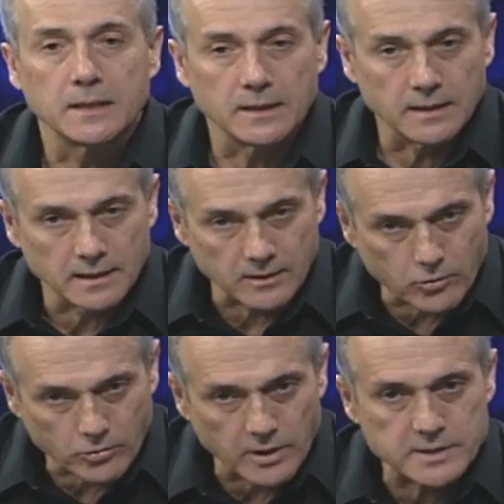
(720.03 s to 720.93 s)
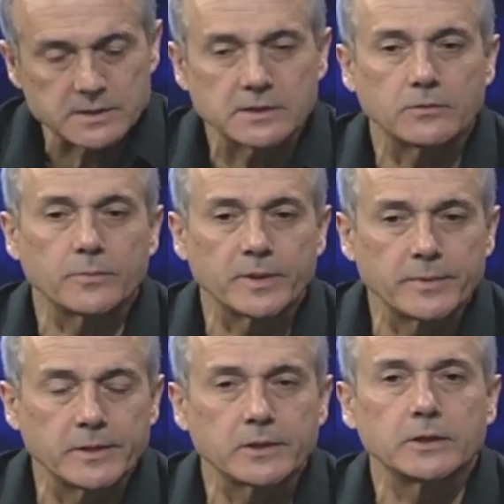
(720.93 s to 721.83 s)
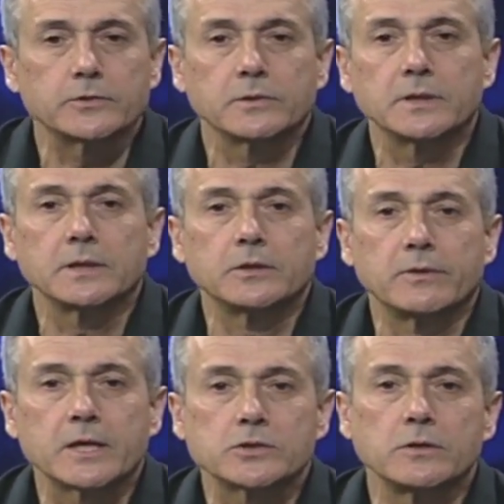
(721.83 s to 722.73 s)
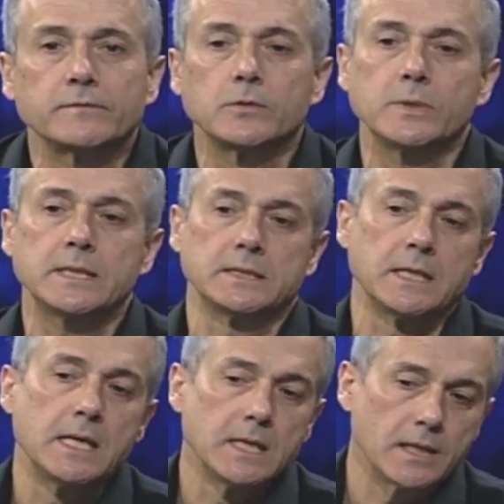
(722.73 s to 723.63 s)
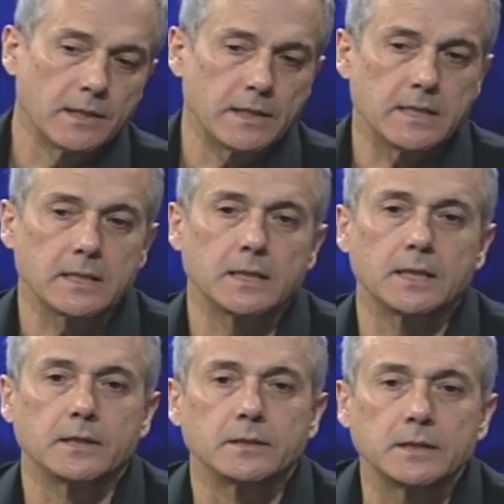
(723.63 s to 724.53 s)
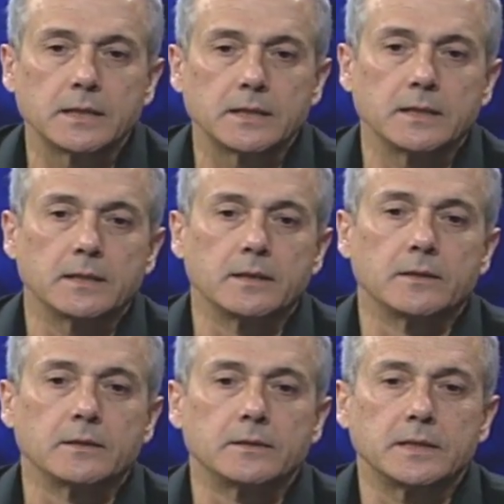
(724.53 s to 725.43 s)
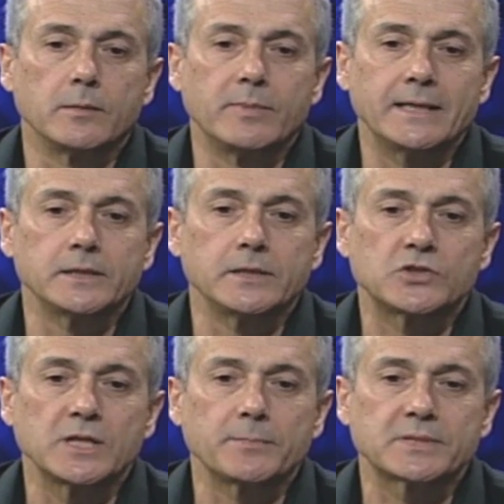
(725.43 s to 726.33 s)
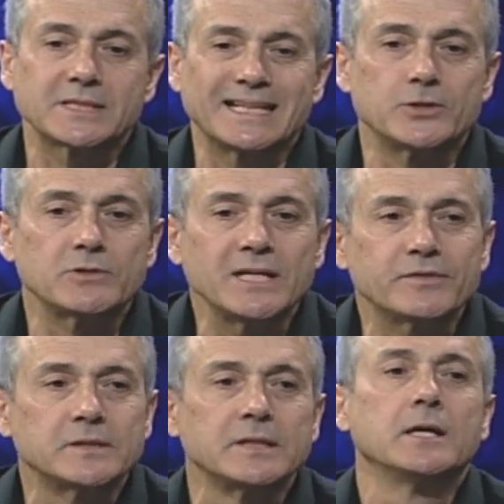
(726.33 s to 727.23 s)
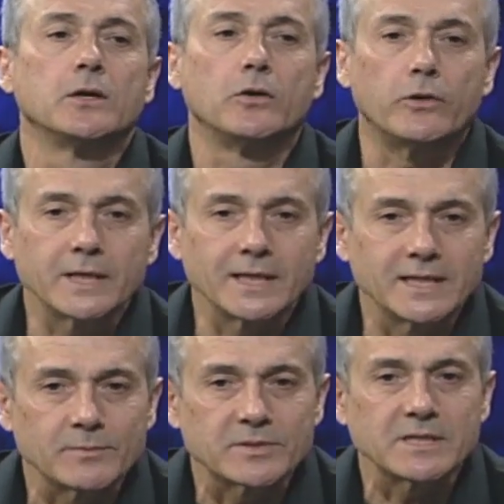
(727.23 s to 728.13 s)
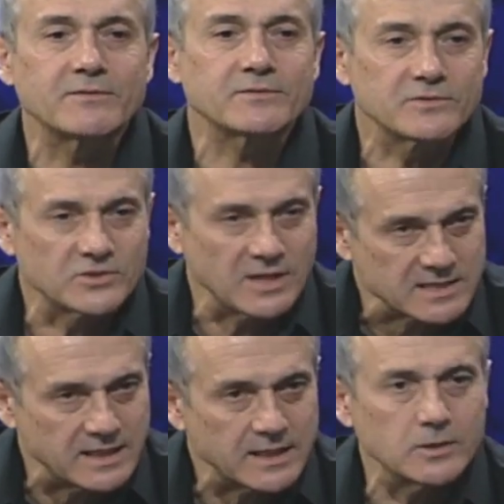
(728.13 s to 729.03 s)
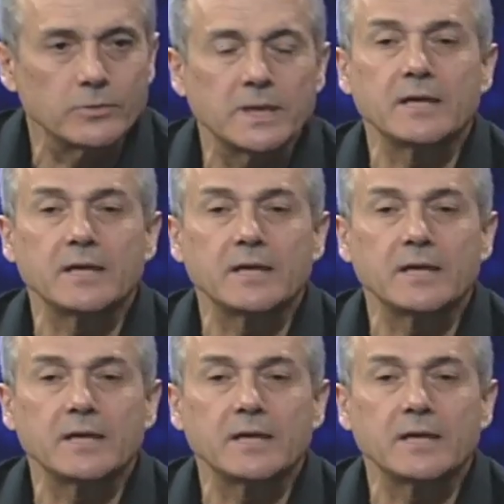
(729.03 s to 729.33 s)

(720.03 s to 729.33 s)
uh, across or perpendicular to the direction of the wind. The, uh, the, uh, the abandoned ships adrift orient themselves just like the